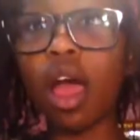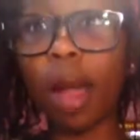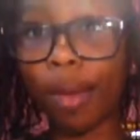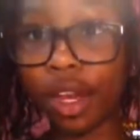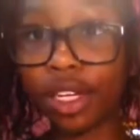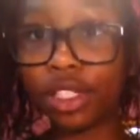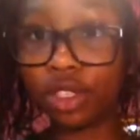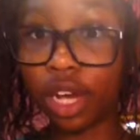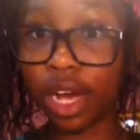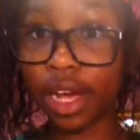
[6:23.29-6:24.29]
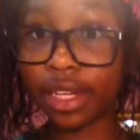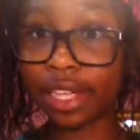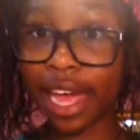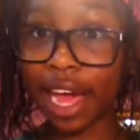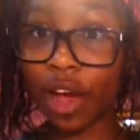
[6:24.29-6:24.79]
I'm going to teach you guys
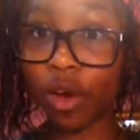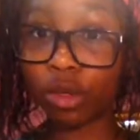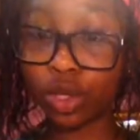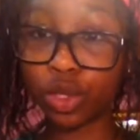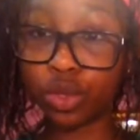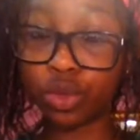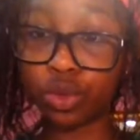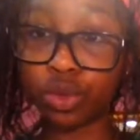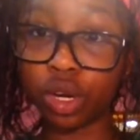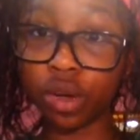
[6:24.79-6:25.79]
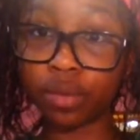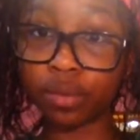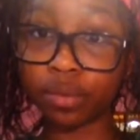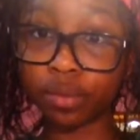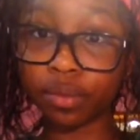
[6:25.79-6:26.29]
how to
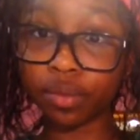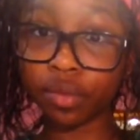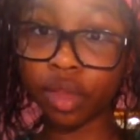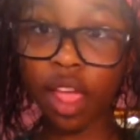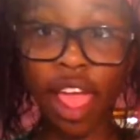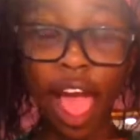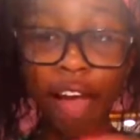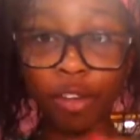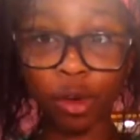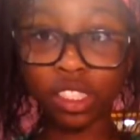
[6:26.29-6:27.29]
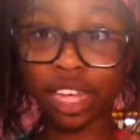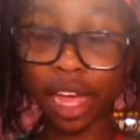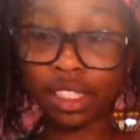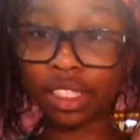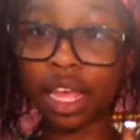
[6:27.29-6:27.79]
have your
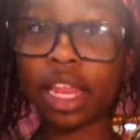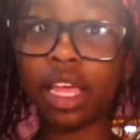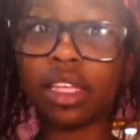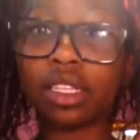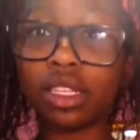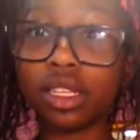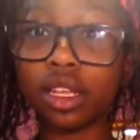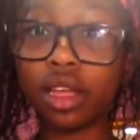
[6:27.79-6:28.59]
text settings,